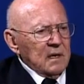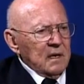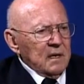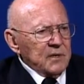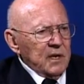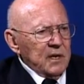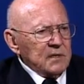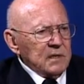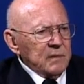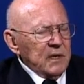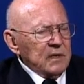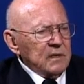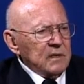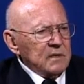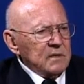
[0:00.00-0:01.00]
chasing them
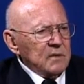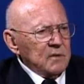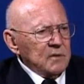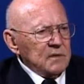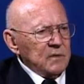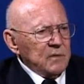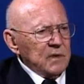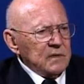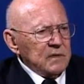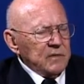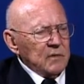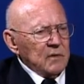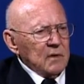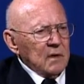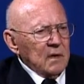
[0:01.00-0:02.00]
into Chosin
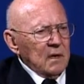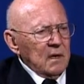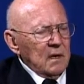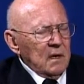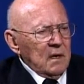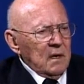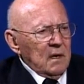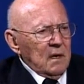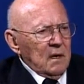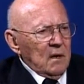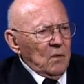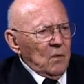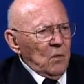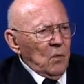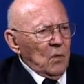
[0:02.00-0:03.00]
Reservoir
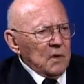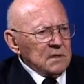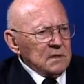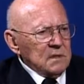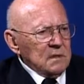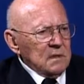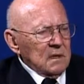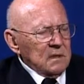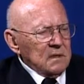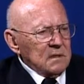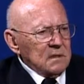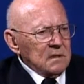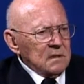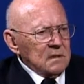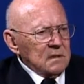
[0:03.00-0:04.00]

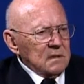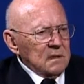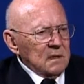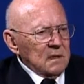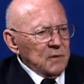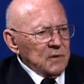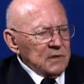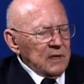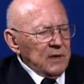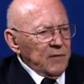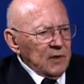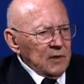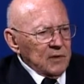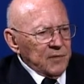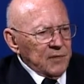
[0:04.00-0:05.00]
it was a
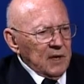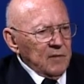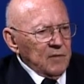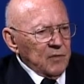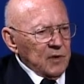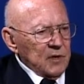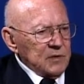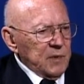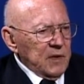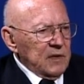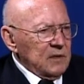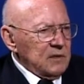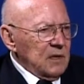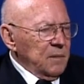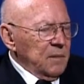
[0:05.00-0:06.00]
difficult thing for us
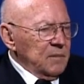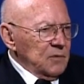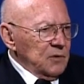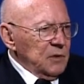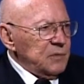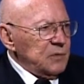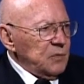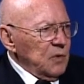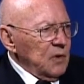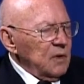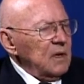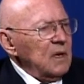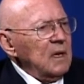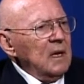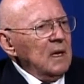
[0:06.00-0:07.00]
because our troops weren't
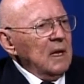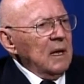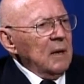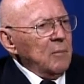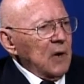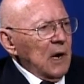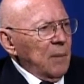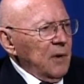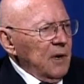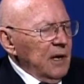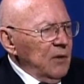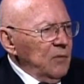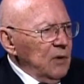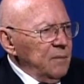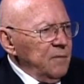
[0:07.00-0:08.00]
properly
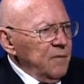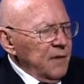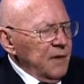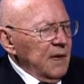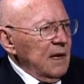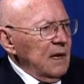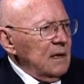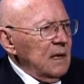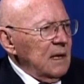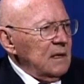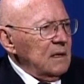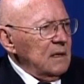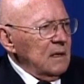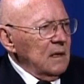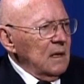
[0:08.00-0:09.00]
equipped for that.
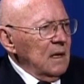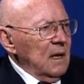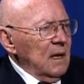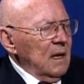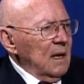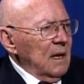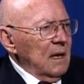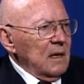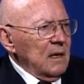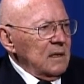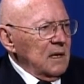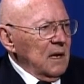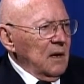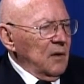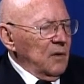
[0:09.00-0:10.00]
It is
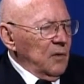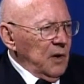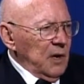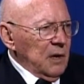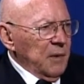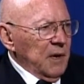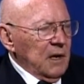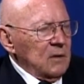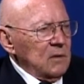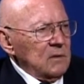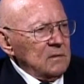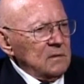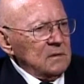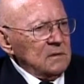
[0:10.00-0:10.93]
incredibly cold.